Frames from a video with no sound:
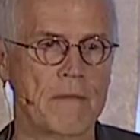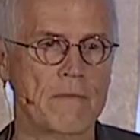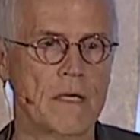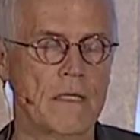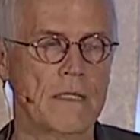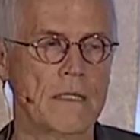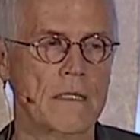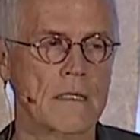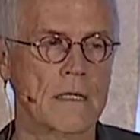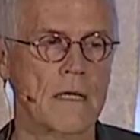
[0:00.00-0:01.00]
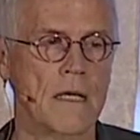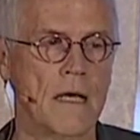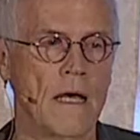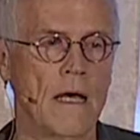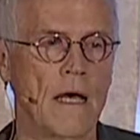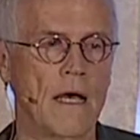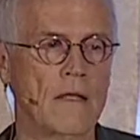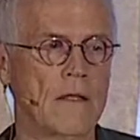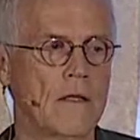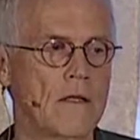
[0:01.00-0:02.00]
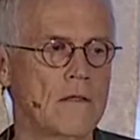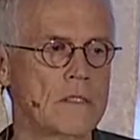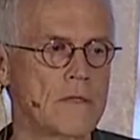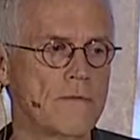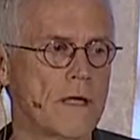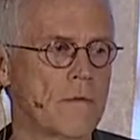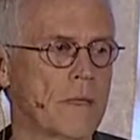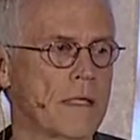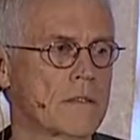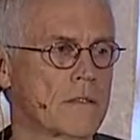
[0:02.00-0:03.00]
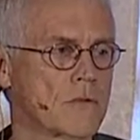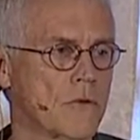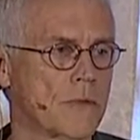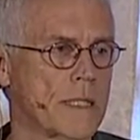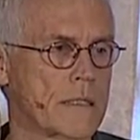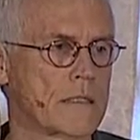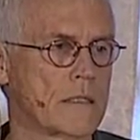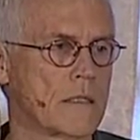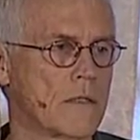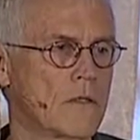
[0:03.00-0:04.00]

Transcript: Done it again and again. And you see phytoplankton, zooplankton,